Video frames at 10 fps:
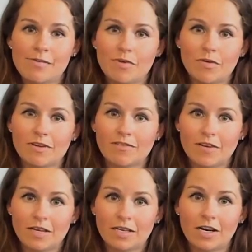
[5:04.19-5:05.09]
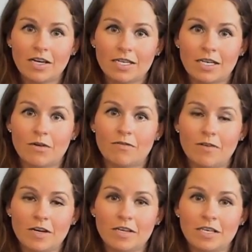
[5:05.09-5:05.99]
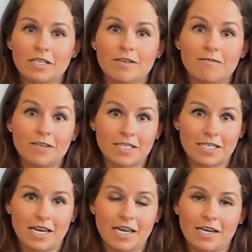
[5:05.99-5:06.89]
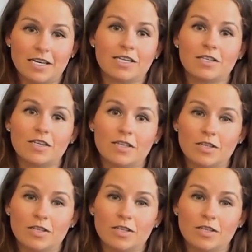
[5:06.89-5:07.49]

But we've gotten very sophisticated in